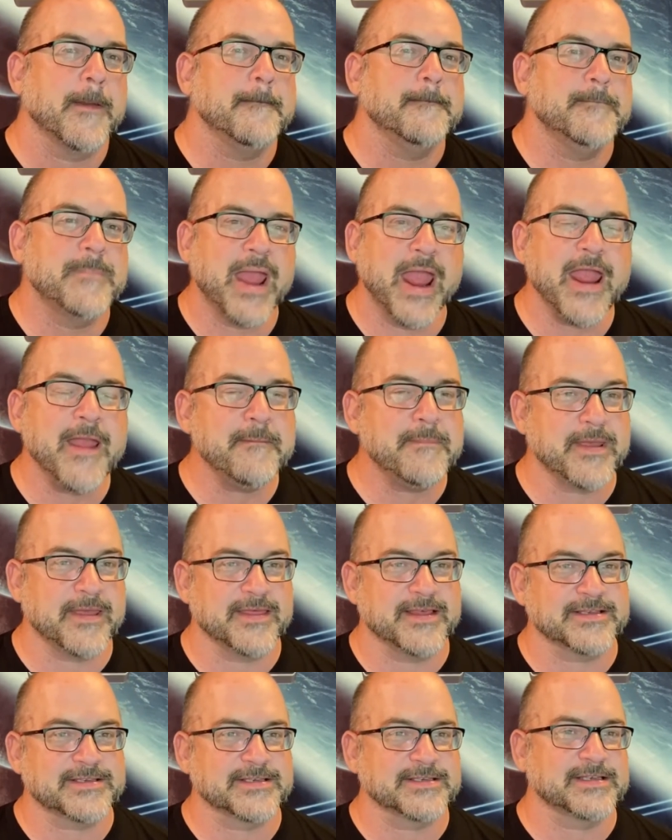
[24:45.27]
maybe
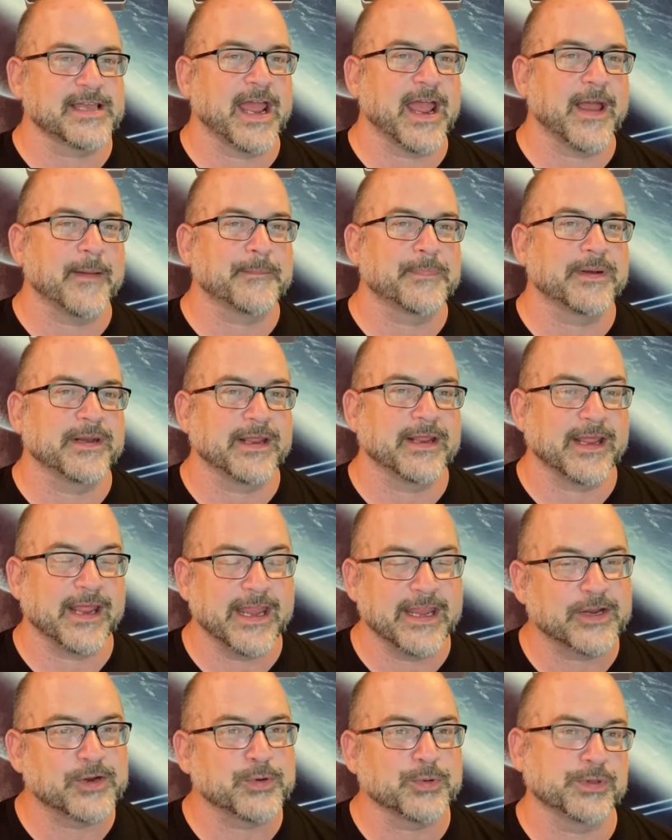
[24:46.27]
this is happening
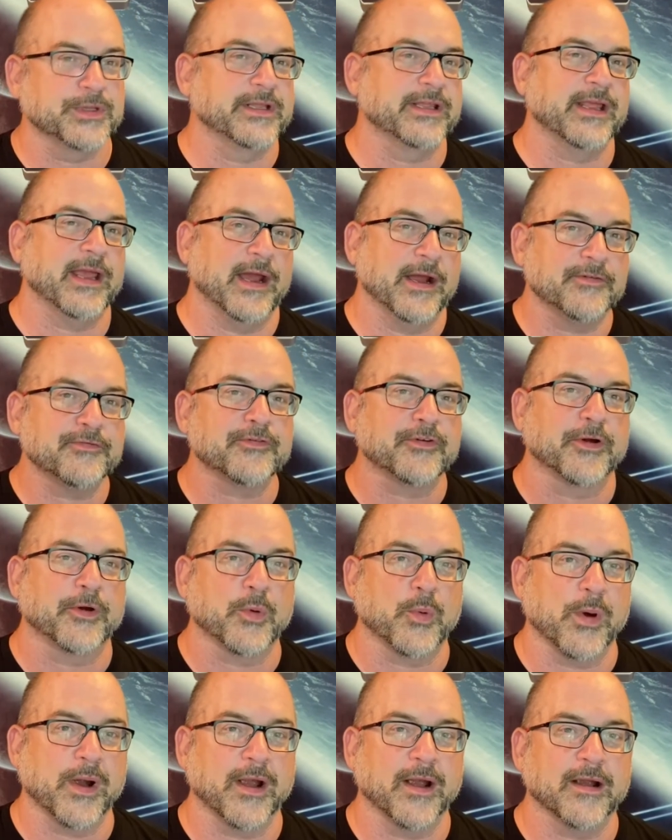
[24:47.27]
equally
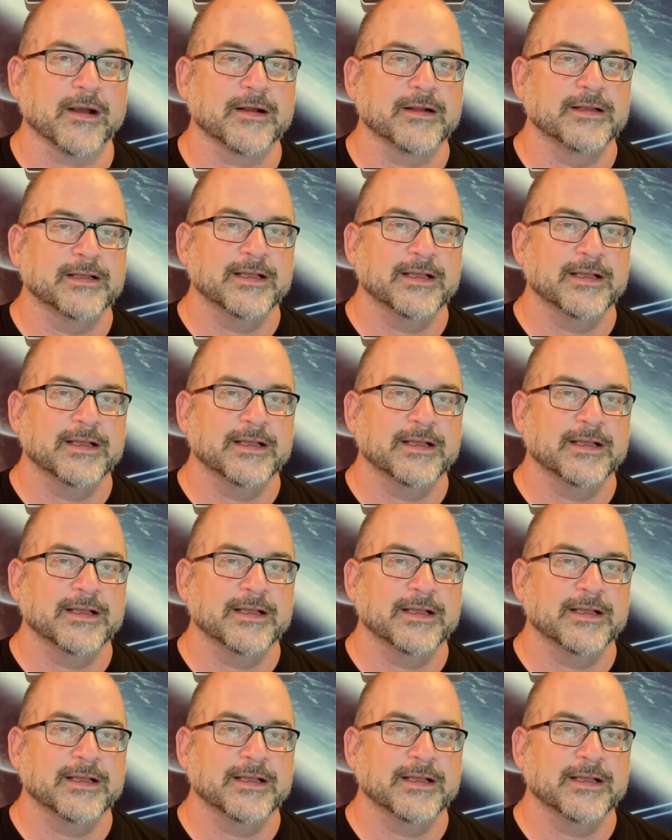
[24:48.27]
everywhere,